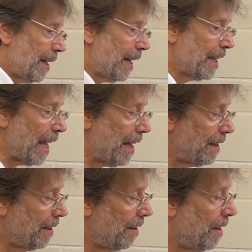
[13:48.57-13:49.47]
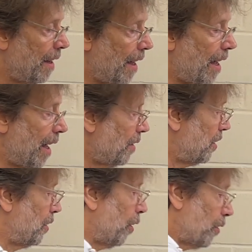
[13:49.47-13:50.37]
again to
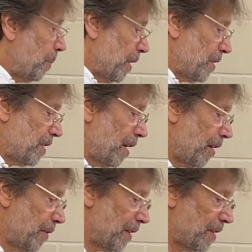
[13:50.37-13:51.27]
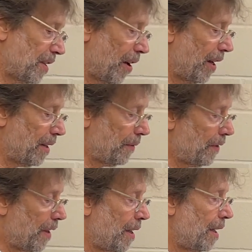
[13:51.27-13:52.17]
documents that are at the side
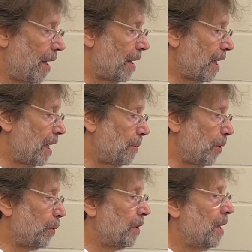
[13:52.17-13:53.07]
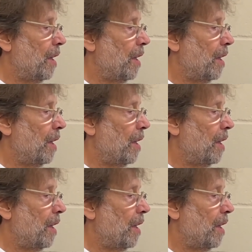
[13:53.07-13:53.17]
of a keyboard,